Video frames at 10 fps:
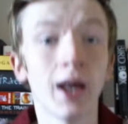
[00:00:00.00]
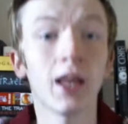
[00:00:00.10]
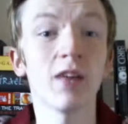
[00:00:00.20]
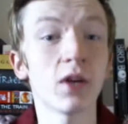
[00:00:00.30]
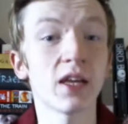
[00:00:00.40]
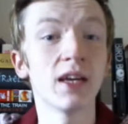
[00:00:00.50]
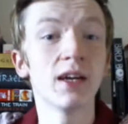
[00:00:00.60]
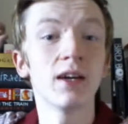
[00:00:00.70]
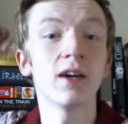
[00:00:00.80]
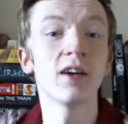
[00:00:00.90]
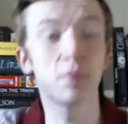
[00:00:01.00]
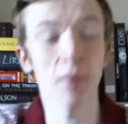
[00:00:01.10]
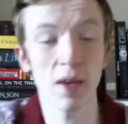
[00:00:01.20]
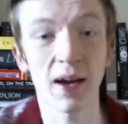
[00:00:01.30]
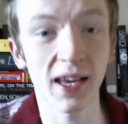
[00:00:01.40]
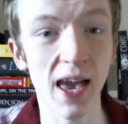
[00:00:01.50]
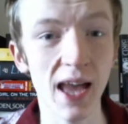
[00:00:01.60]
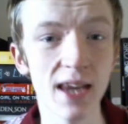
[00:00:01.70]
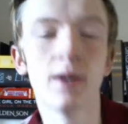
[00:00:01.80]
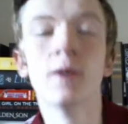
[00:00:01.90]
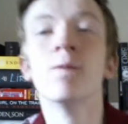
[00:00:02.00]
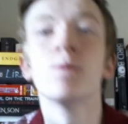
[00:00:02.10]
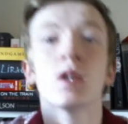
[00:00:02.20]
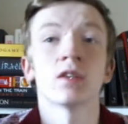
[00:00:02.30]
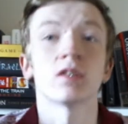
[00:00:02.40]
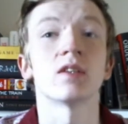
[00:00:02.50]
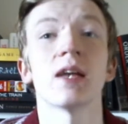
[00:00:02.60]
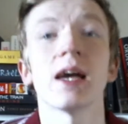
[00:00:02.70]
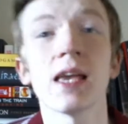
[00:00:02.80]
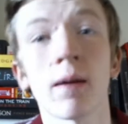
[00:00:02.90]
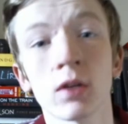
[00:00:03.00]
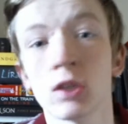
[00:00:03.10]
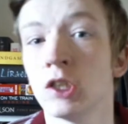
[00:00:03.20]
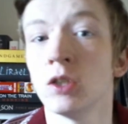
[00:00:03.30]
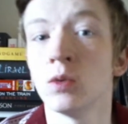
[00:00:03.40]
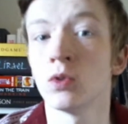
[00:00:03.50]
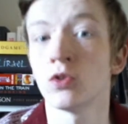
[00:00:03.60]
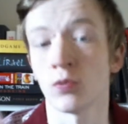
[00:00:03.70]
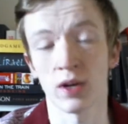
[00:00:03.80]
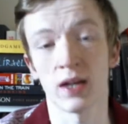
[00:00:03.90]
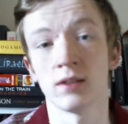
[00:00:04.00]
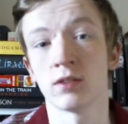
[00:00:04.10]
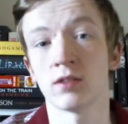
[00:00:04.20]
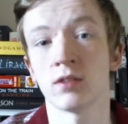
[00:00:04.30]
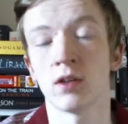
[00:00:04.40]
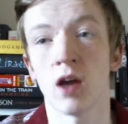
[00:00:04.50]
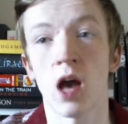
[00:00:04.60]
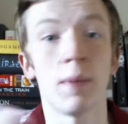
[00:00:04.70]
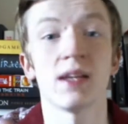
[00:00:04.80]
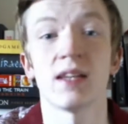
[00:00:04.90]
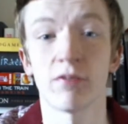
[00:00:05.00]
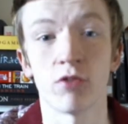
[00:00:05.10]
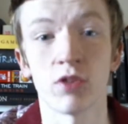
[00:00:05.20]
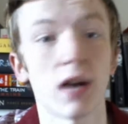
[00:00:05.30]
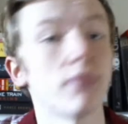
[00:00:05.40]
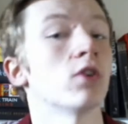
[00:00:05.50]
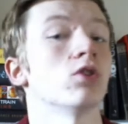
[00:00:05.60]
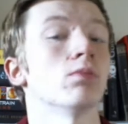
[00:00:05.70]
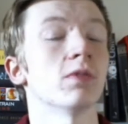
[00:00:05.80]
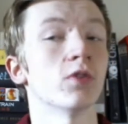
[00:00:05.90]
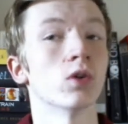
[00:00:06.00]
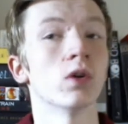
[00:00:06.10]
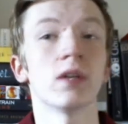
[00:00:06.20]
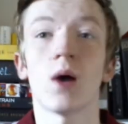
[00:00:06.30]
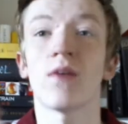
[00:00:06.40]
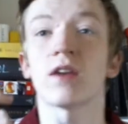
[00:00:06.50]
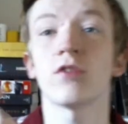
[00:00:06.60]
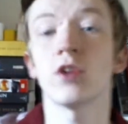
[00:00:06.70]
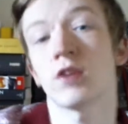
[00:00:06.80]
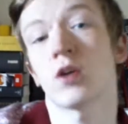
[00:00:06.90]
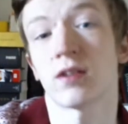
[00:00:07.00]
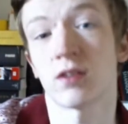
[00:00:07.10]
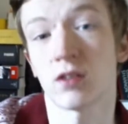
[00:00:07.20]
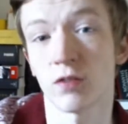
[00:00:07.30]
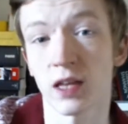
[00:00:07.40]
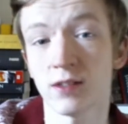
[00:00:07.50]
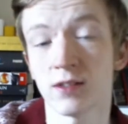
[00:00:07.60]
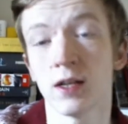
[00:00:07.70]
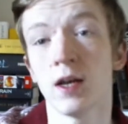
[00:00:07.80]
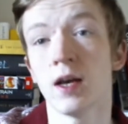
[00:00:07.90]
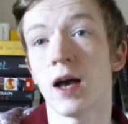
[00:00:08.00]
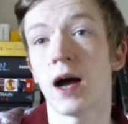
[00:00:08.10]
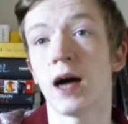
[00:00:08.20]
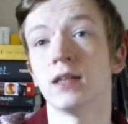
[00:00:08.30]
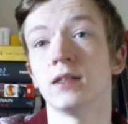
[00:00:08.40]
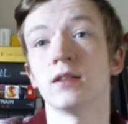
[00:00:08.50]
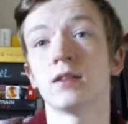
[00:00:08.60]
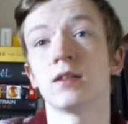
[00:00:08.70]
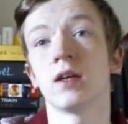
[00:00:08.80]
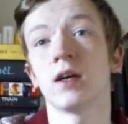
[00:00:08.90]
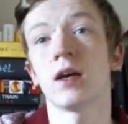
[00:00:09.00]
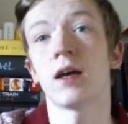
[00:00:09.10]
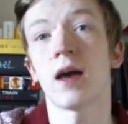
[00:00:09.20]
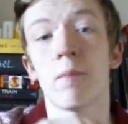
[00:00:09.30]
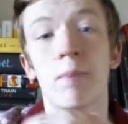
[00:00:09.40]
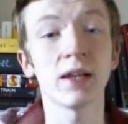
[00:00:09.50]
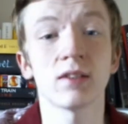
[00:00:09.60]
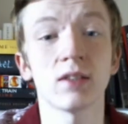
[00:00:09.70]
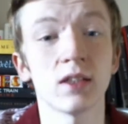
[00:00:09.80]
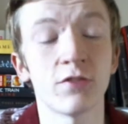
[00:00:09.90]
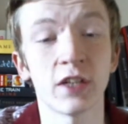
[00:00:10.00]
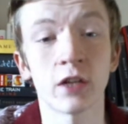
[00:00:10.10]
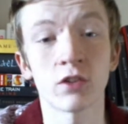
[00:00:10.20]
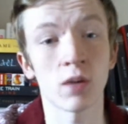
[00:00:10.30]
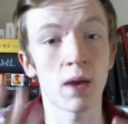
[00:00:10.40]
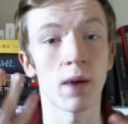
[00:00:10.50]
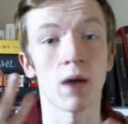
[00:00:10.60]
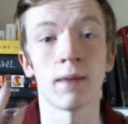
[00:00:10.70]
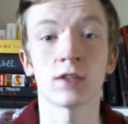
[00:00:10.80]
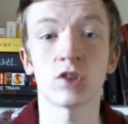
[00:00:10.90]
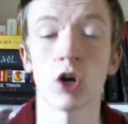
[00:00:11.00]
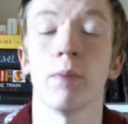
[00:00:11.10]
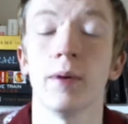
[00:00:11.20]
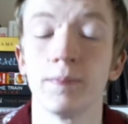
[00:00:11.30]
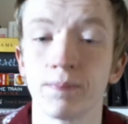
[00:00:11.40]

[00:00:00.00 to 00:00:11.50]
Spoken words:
Hello everybody, it's me back again. So today I'm going to do something else a bit different that I've not done before. Now I've had a few requests for this, and basically this video is going to be about my job.